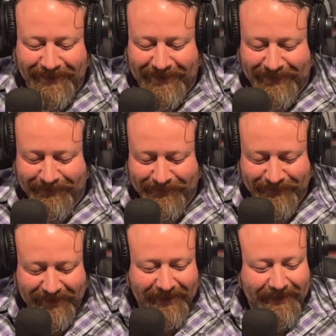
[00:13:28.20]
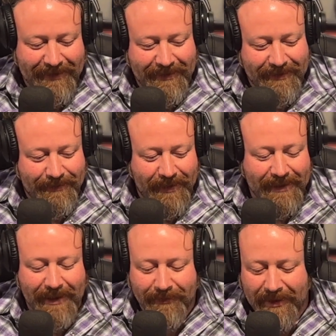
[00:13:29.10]
to, like I said, my
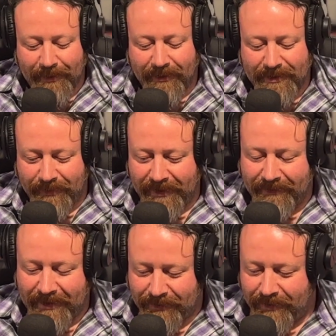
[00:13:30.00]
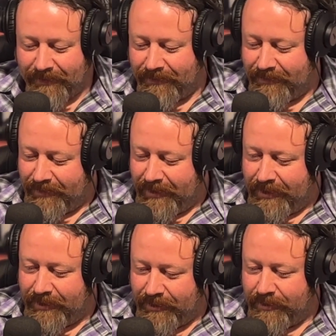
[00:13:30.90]
dad and grandma always believed that sort of
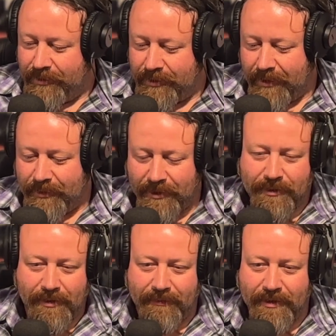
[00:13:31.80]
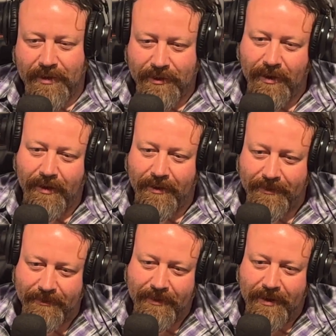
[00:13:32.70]
your job is to service the
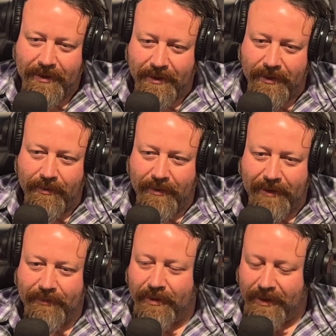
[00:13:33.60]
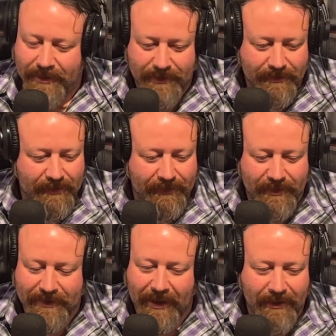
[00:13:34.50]
song. Whatever it is,
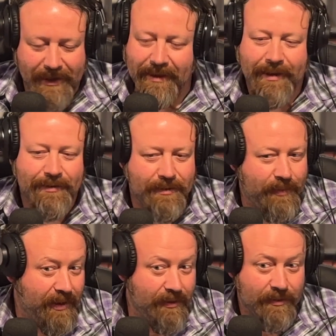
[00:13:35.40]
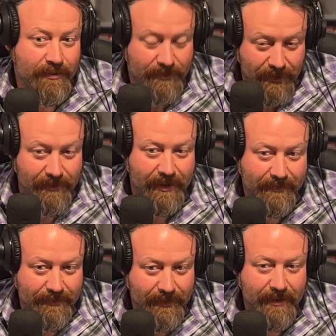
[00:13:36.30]
whatever style it needs to be, you just do it,
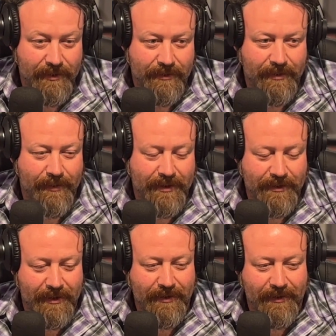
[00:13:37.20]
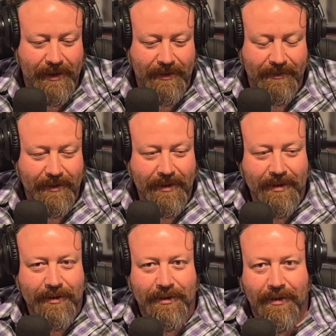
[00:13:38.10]
right? And do it the best that you can.
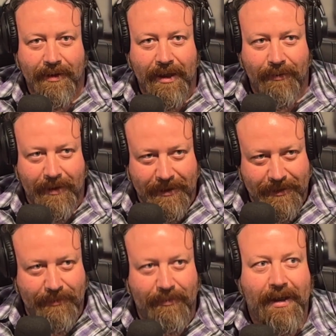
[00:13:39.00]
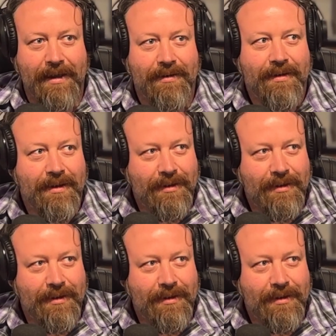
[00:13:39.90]
So I wanted to write